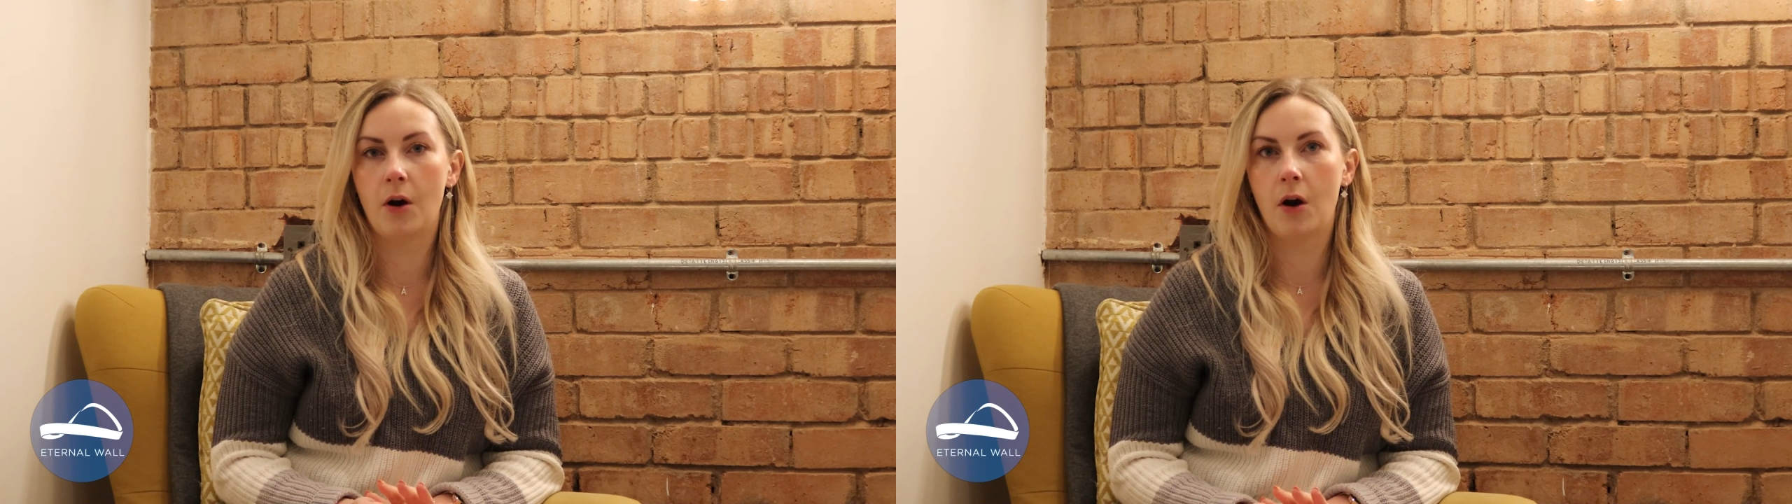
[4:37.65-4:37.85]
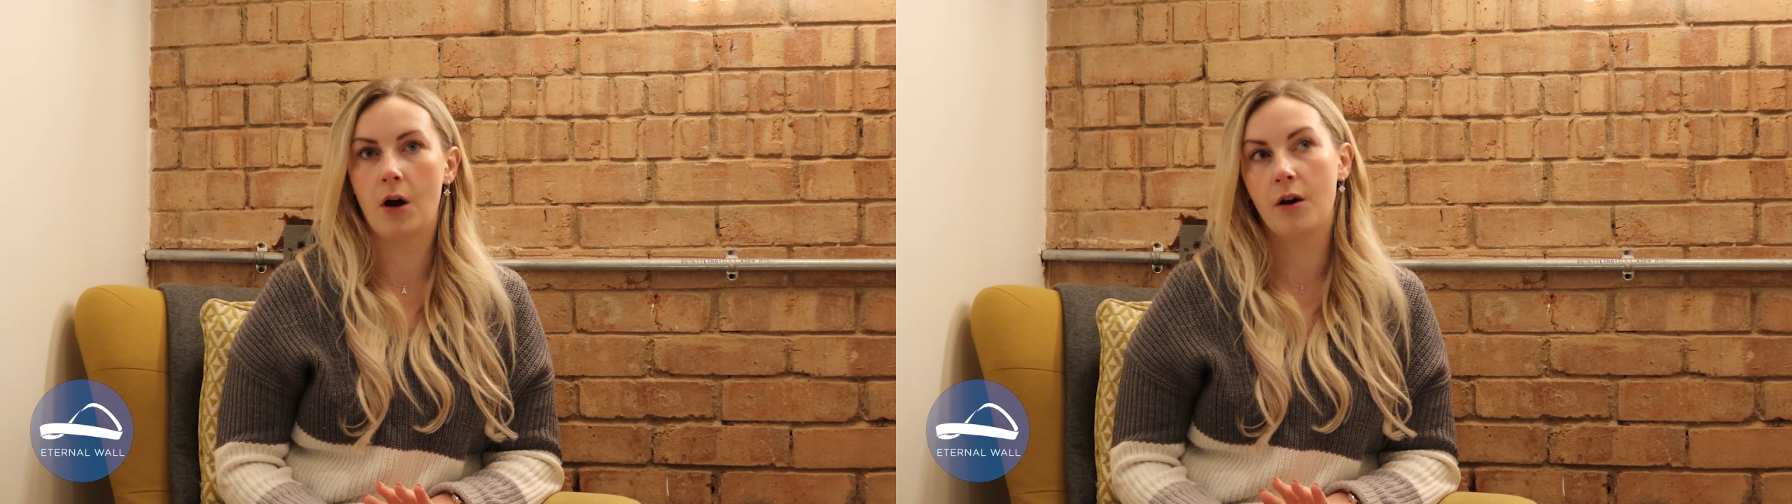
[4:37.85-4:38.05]

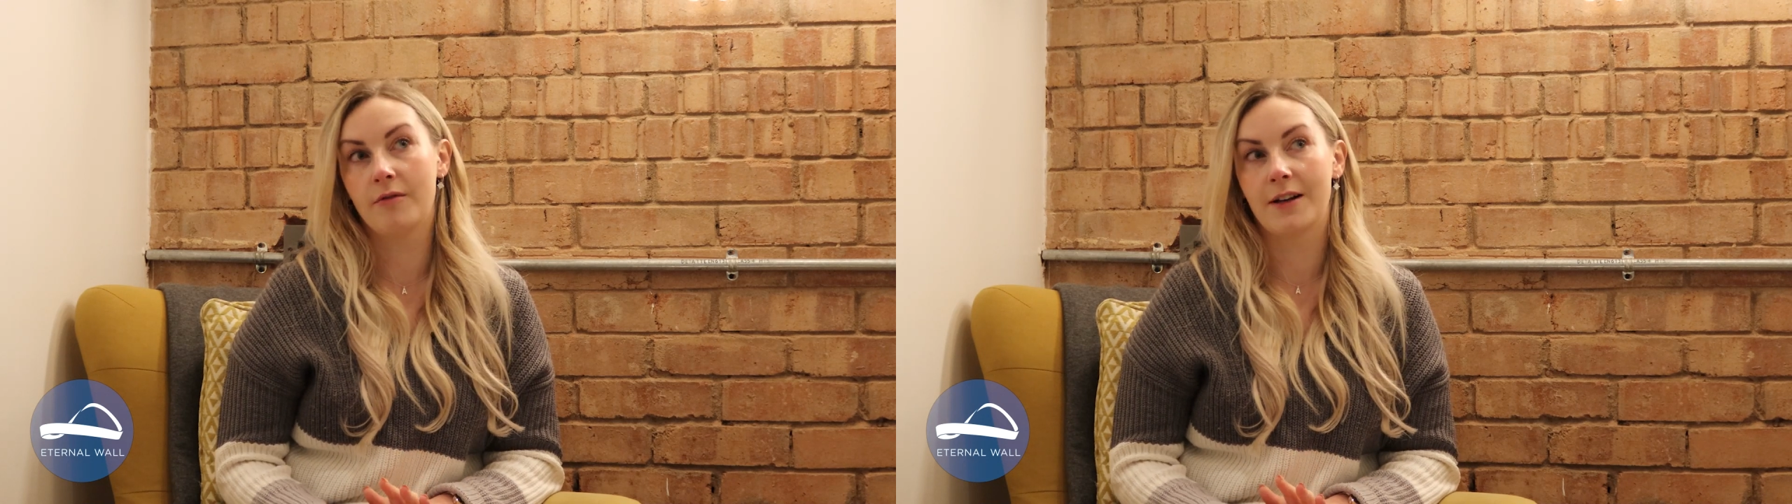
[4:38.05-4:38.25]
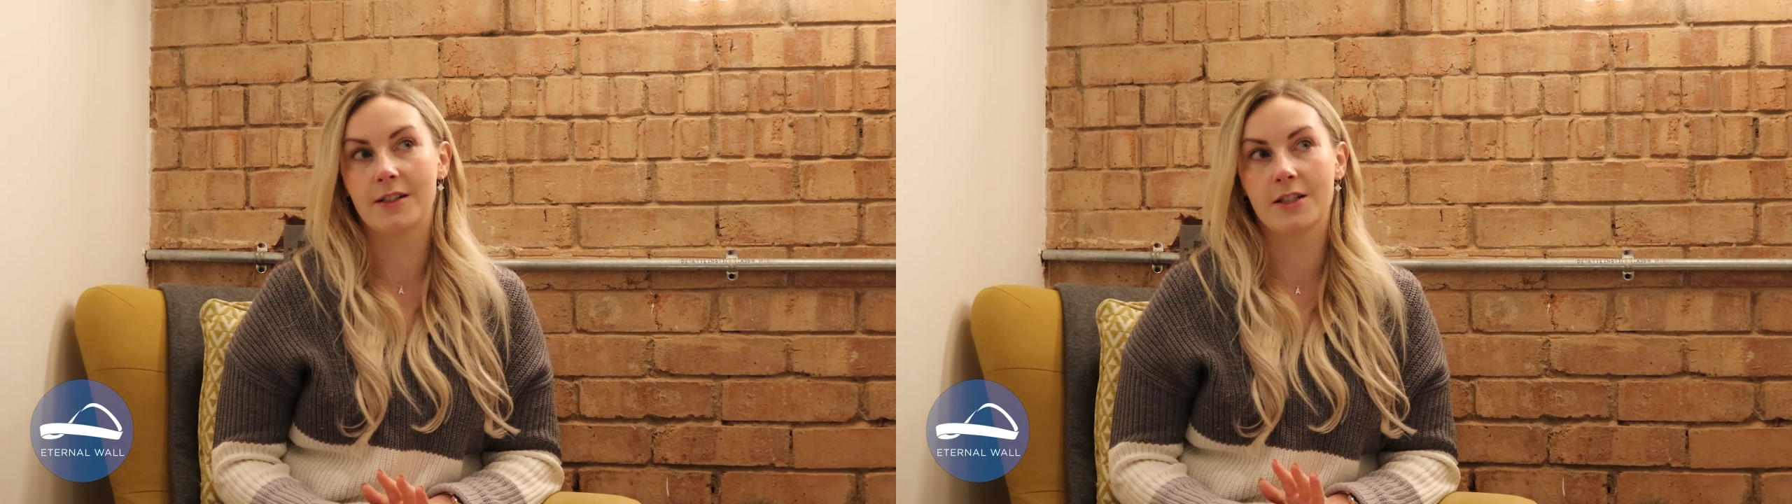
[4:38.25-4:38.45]

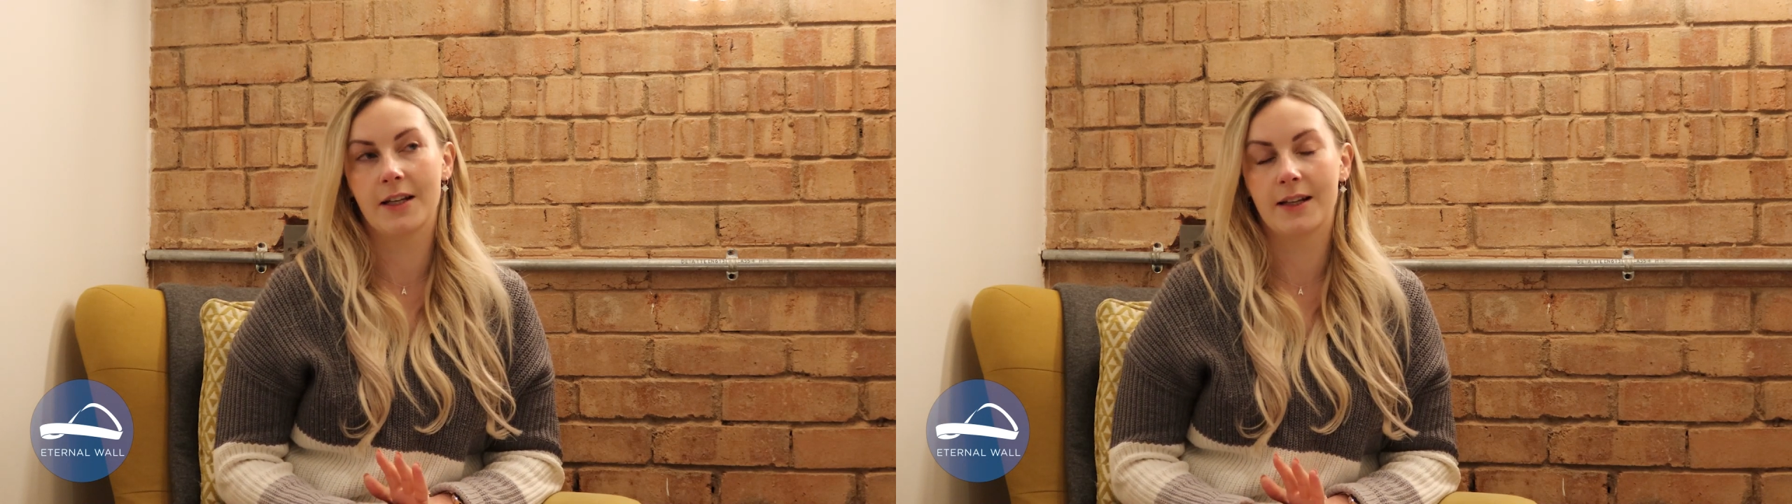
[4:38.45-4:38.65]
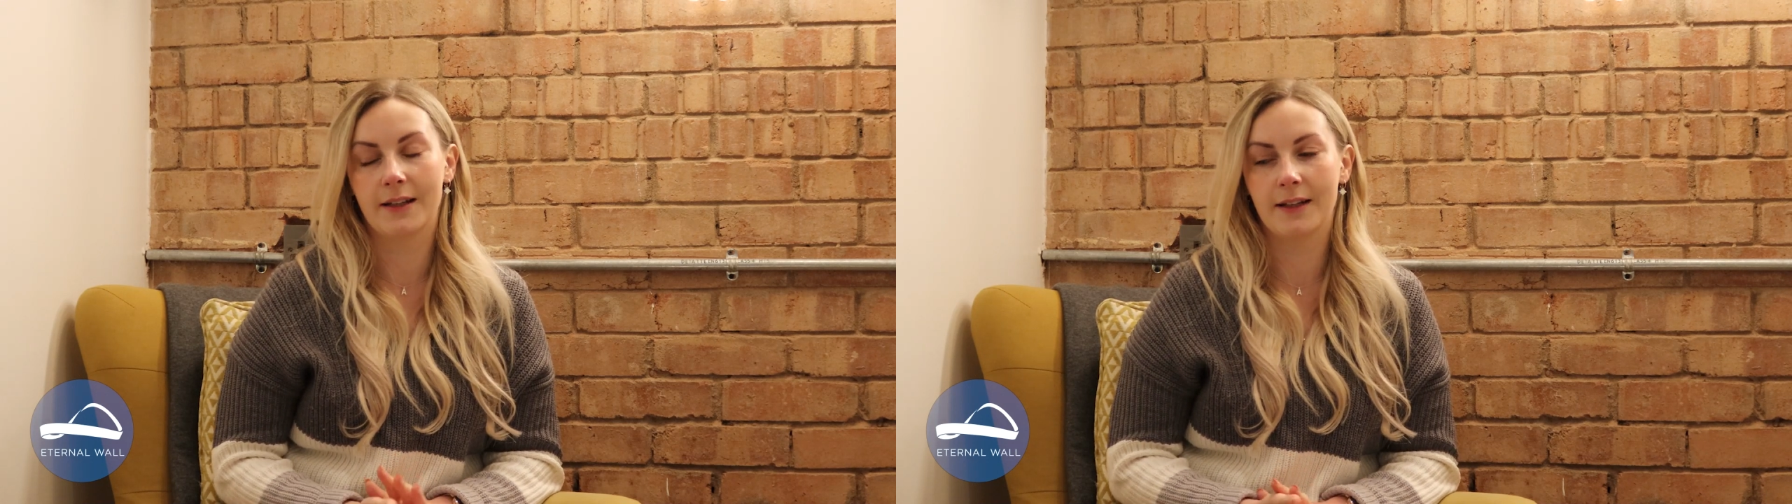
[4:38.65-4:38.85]

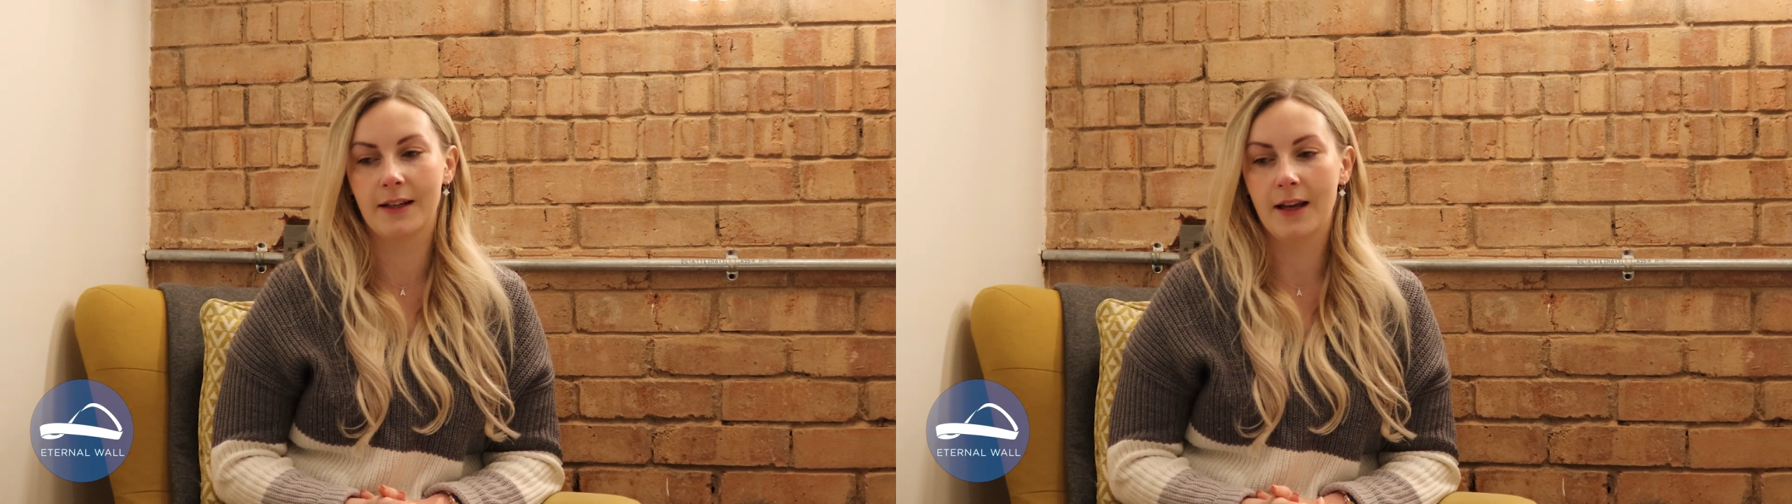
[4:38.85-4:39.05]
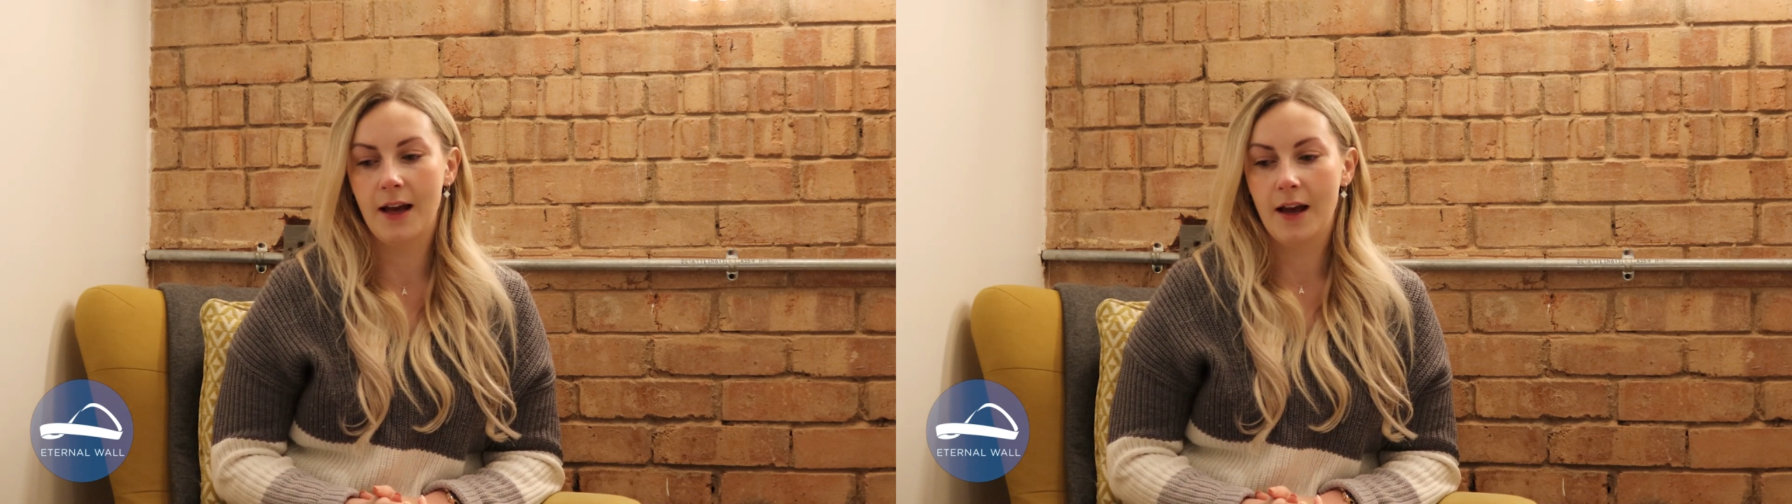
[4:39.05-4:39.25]
heart-wrenching.